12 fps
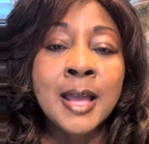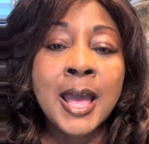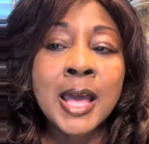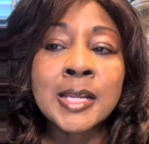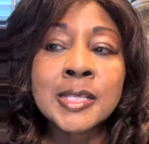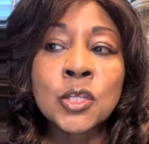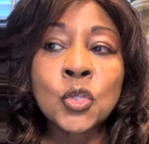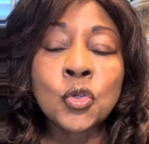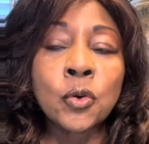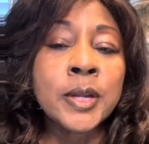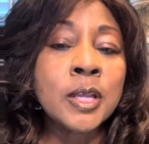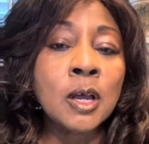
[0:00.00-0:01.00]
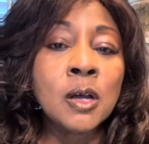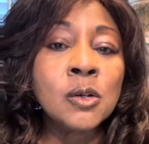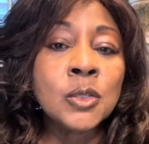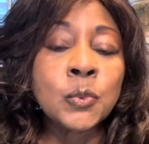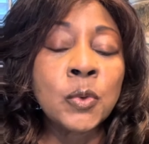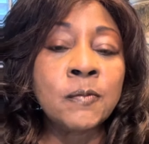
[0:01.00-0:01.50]
And as the story
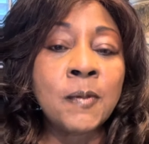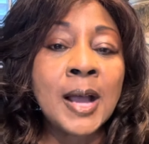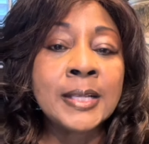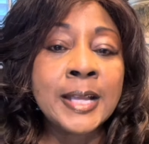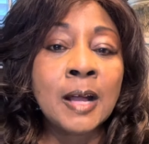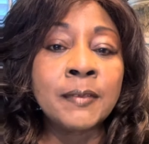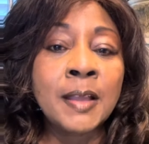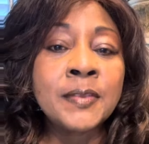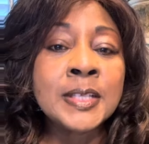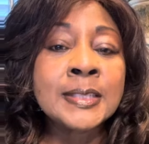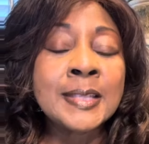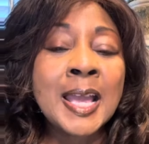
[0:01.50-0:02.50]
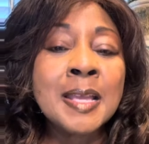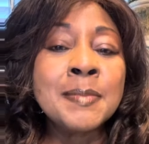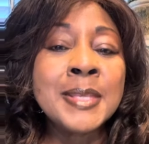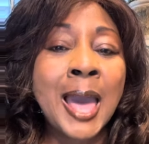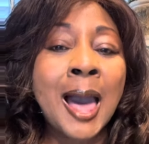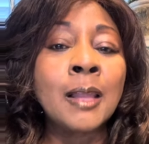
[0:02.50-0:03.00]
goes, we find out that the
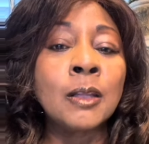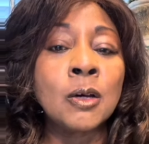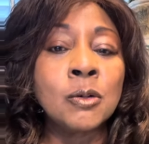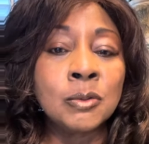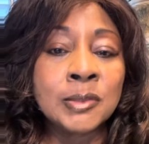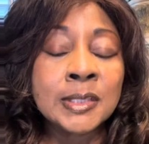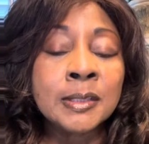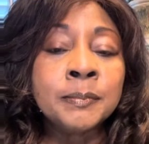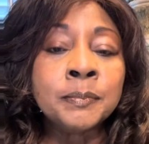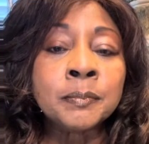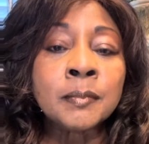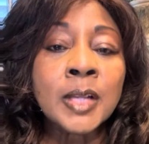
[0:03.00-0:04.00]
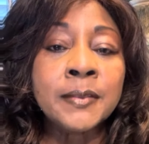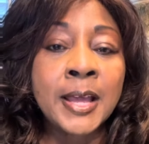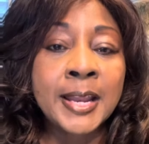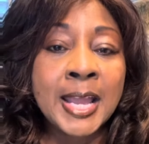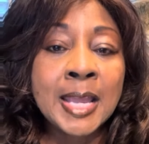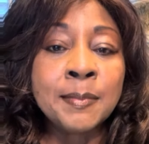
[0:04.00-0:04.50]
same gallows
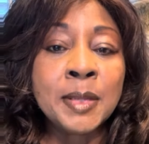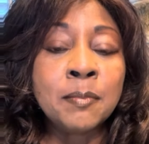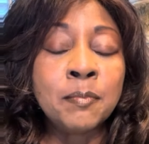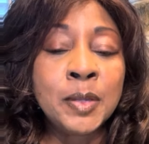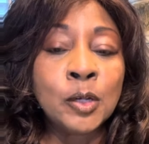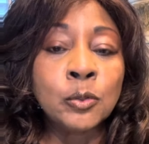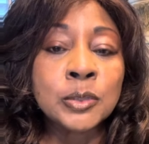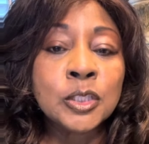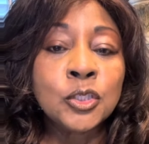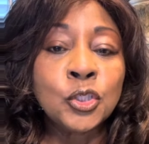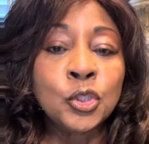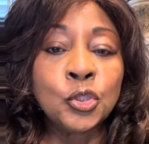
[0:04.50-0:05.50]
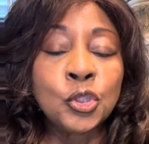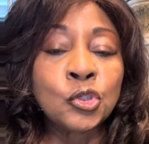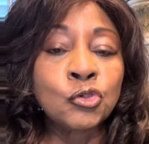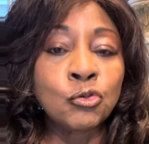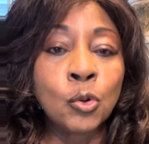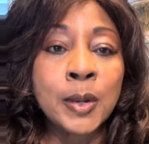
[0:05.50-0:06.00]
that Haman built to
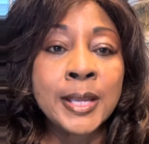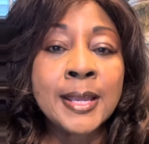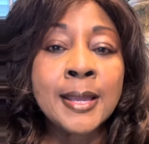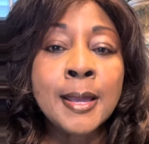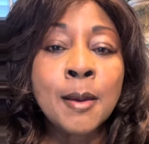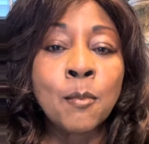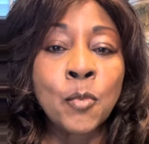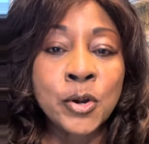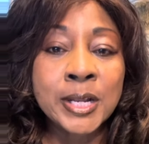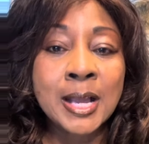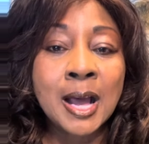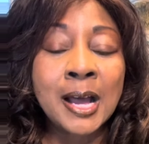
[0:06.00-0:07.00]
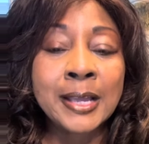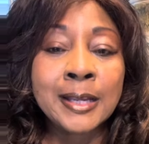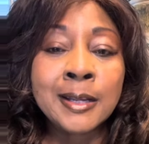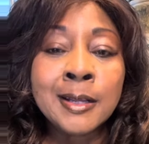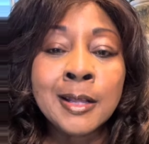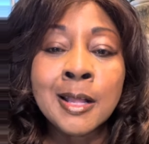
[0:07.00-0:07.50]
destroy
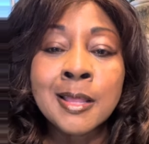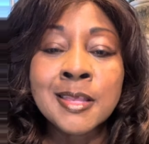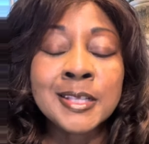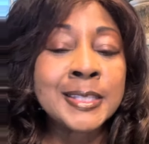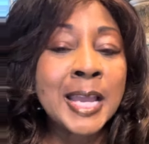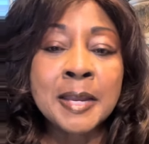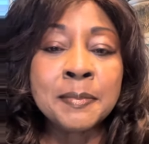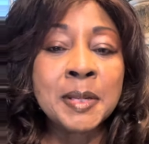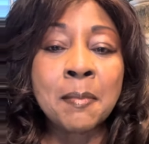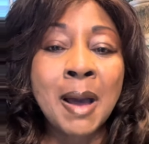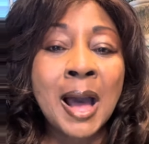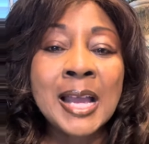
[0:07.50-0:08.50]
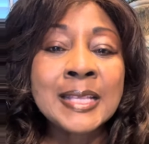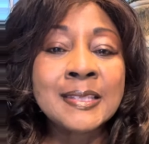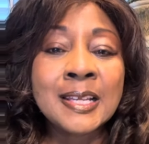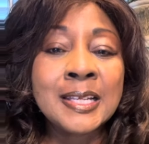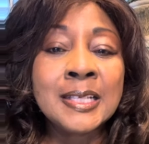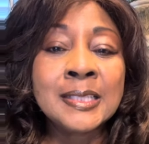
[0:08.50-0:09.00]
Mordecai, the same demise
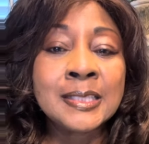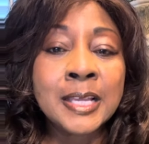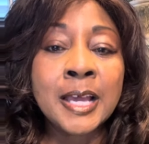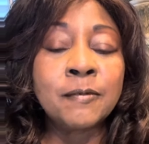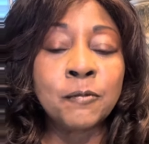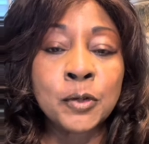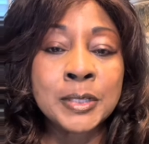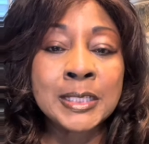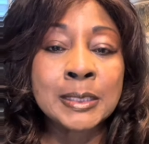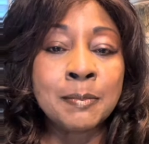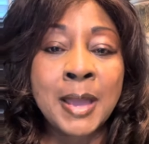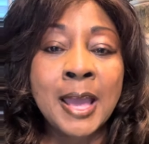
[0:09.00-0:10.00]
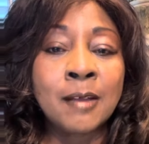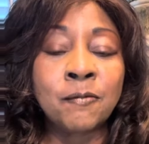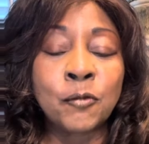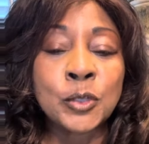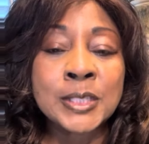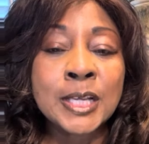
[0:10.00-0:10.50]
that he set for this man
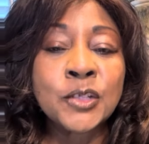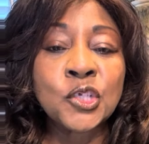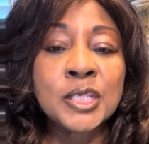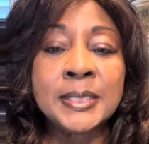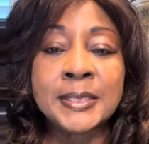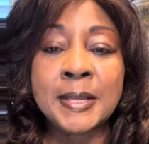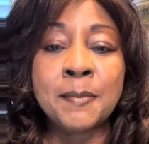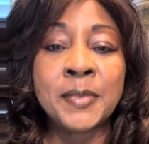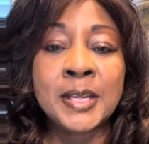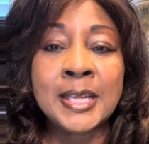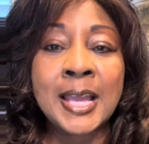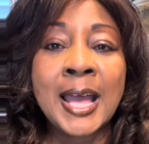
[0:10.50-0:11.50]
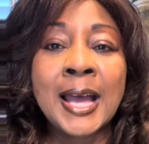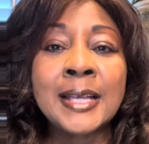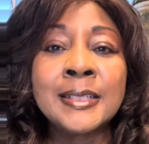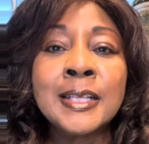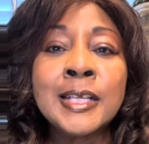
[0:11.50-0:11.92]
for such contempt that he had,